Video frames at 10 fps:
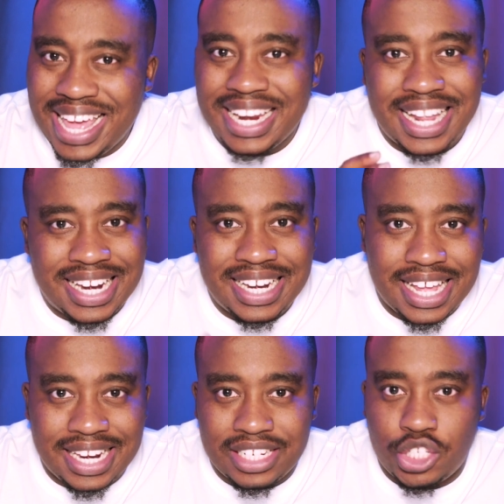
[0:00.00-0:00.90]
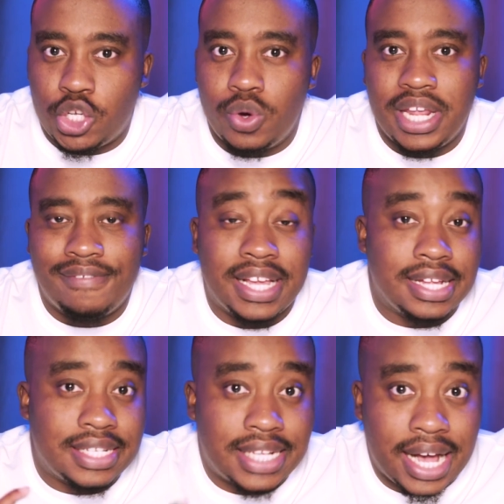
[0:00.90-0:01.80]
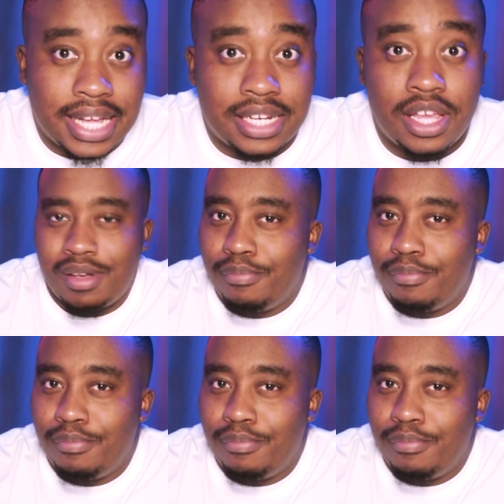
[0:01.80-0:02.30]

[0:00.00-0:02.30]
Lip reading: edit. Don't ever get tired.